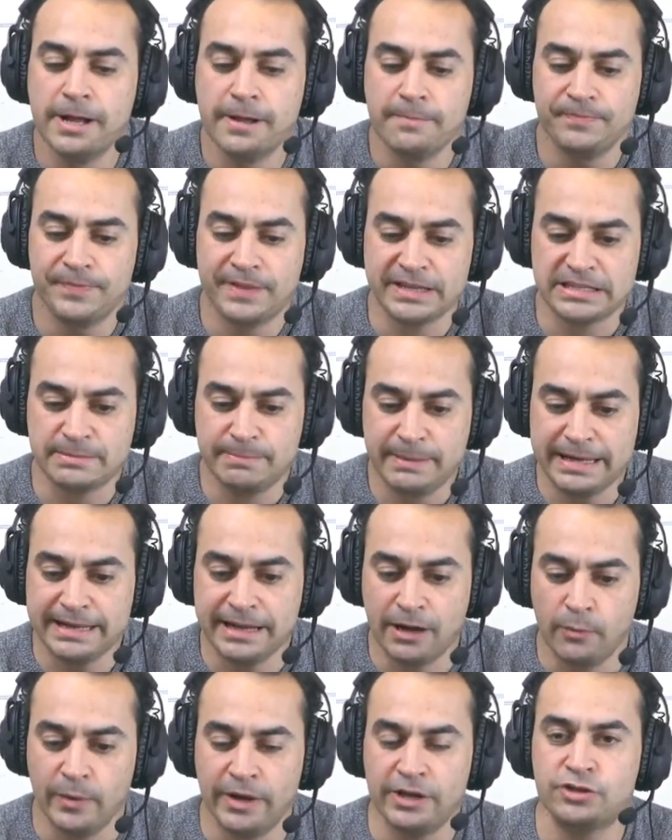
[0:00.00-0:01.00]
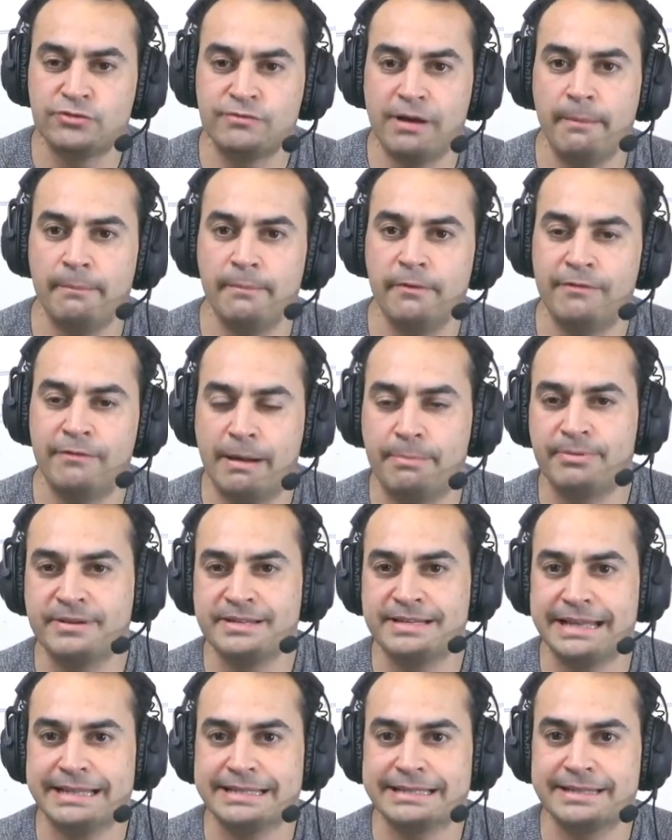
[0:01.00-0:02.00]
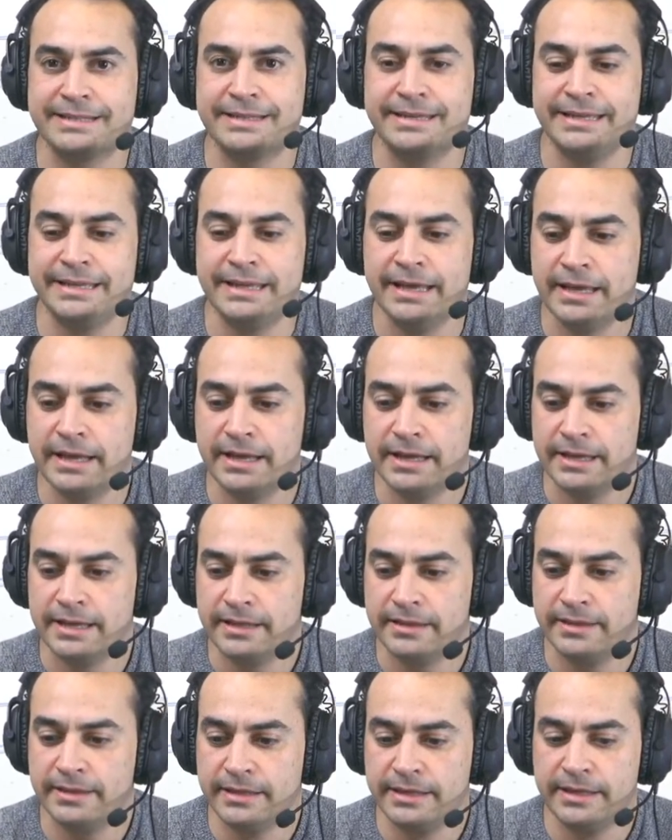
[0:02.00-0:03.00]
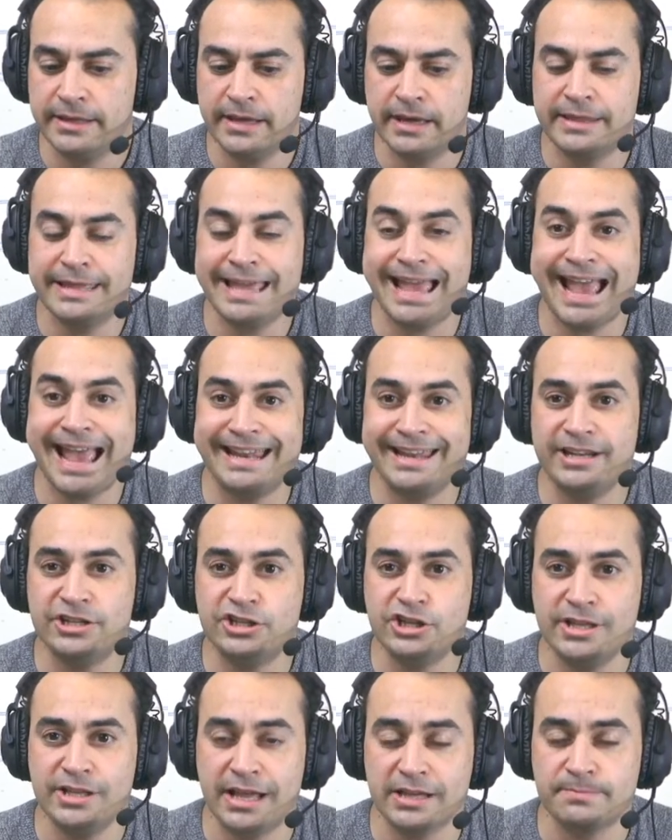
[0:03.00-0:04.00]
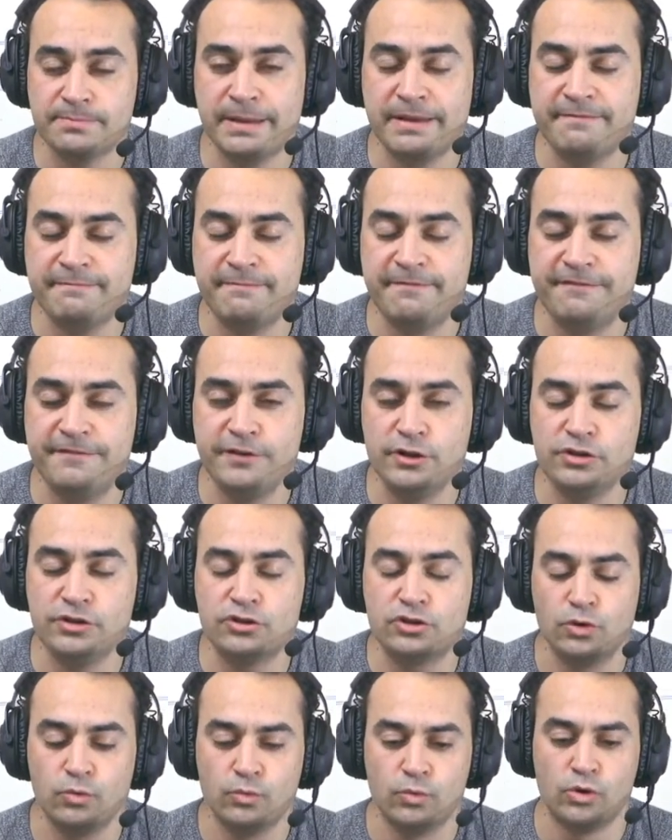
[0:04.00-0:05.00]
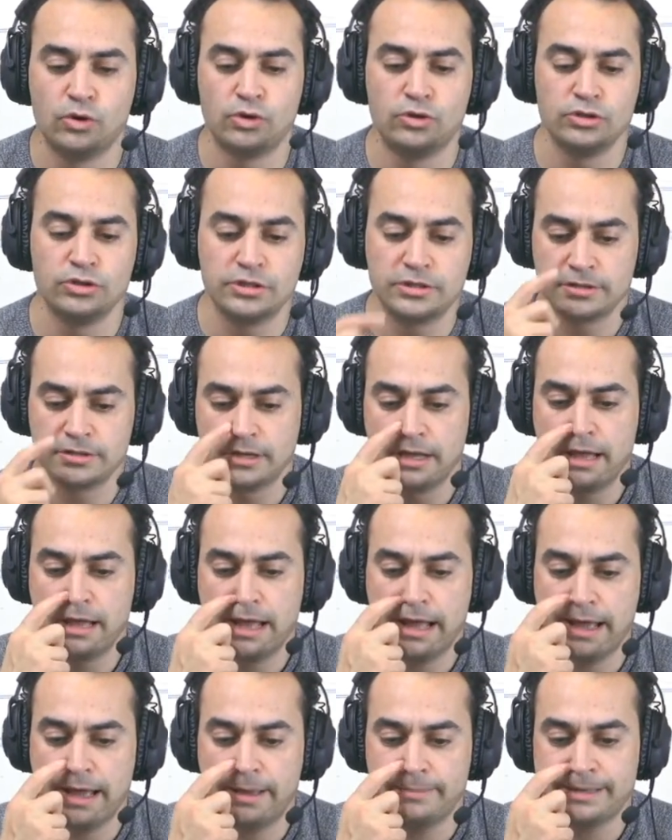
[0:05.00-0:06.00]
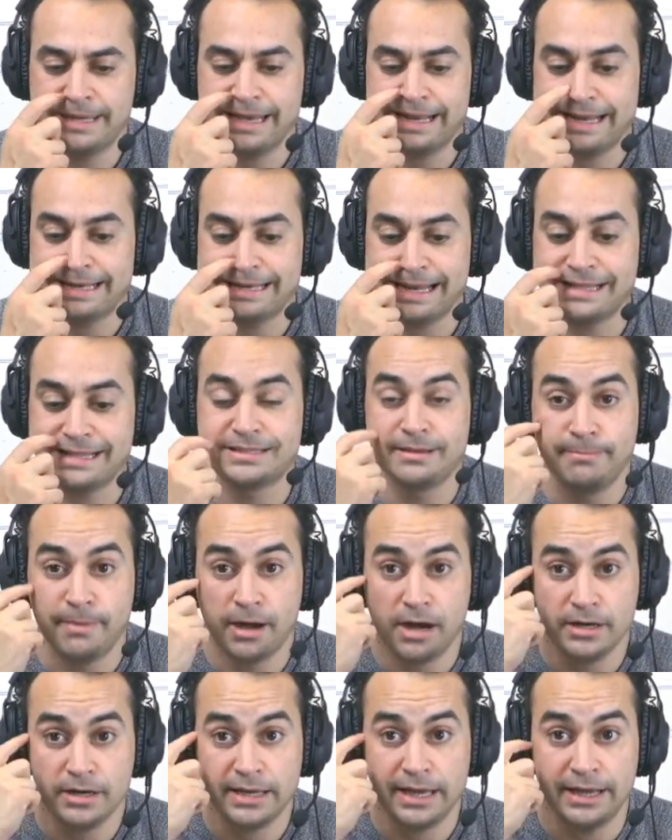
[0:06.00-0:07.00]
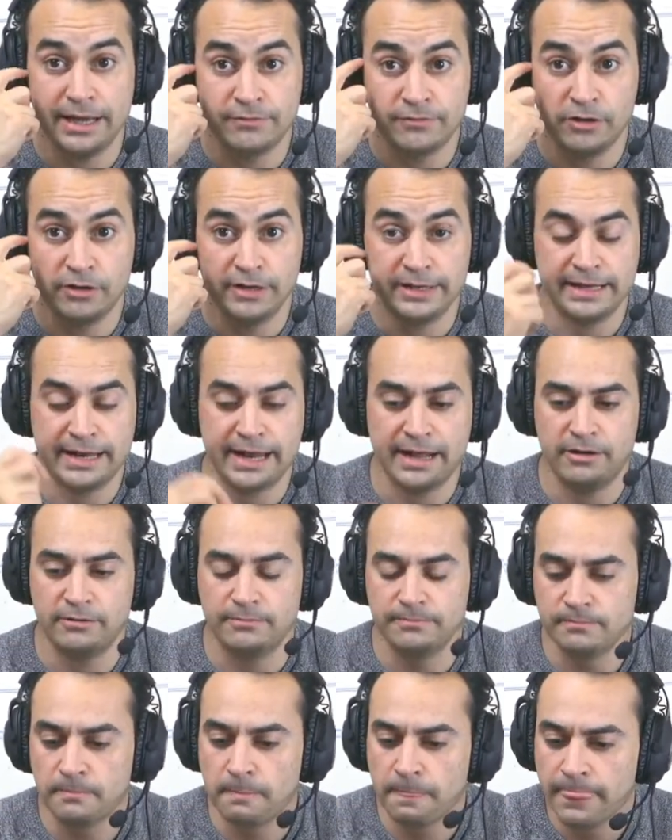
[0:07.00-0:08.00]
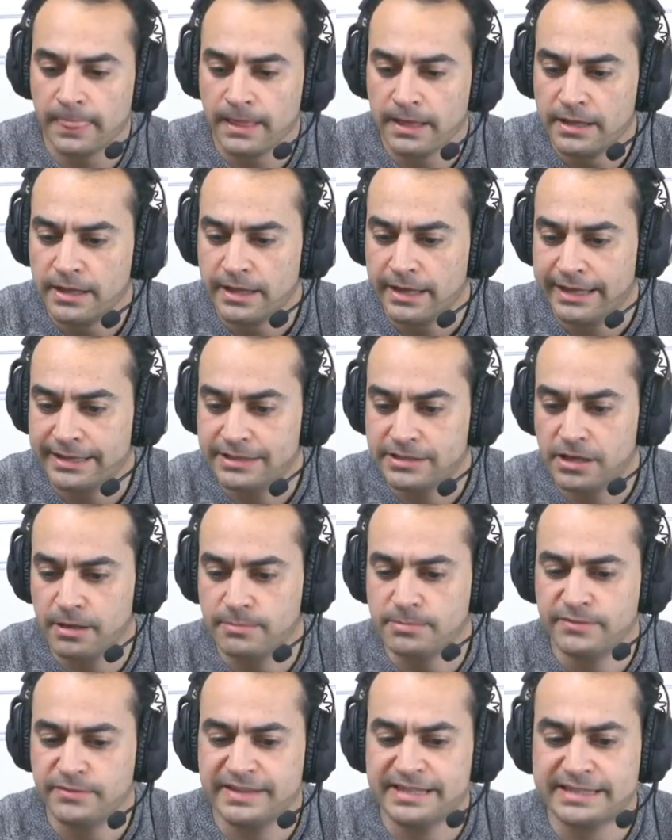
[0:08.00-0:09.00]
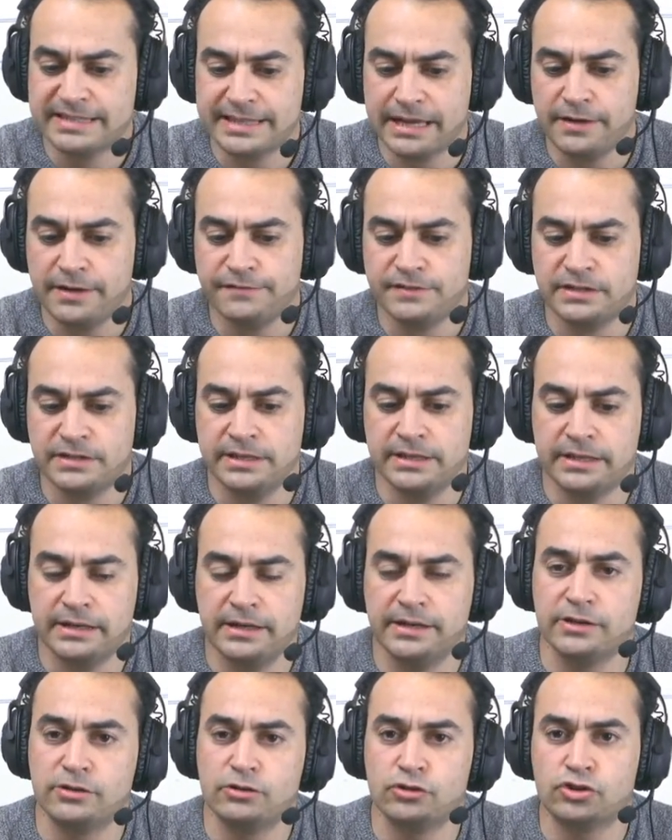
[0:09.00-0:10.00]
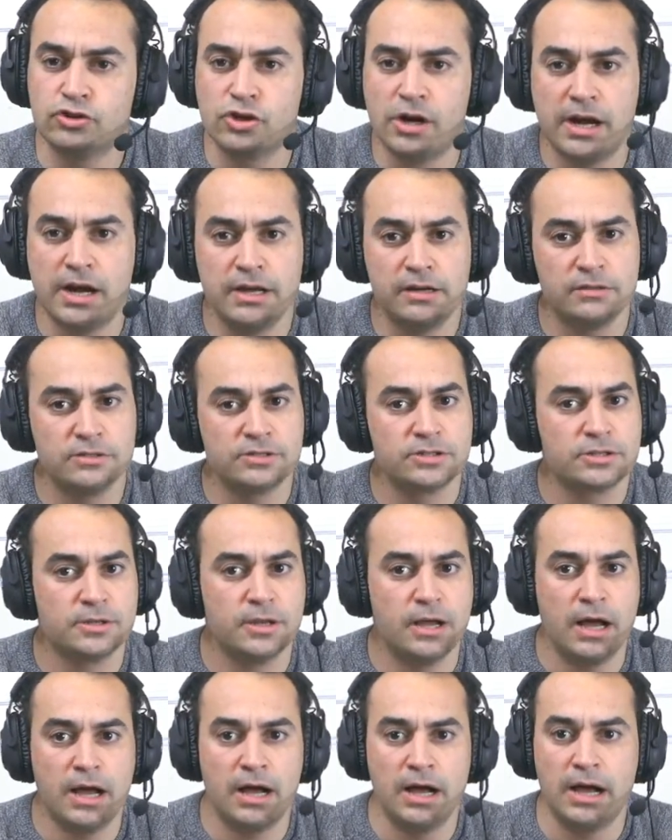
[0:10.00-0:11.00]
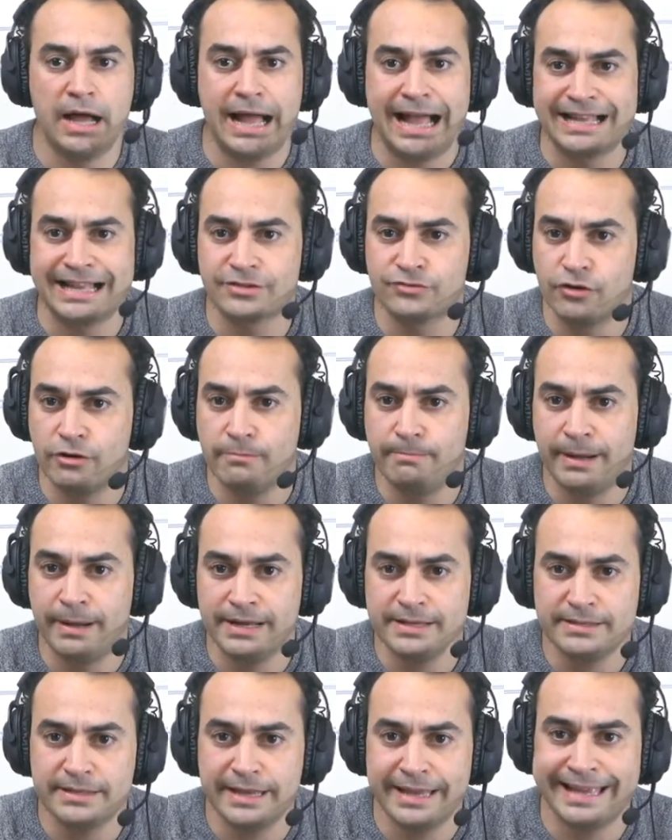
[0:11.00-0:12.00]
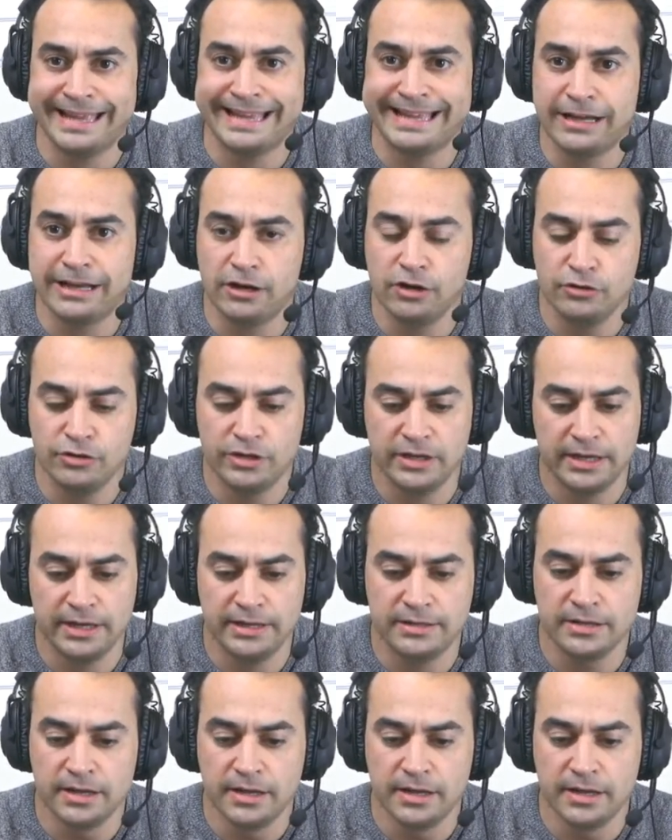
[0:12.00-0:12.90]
the speed at which represents the energy that's been put towards getting that to market and rolling it out. In terms of its safety, the clinical trials are as robust. It included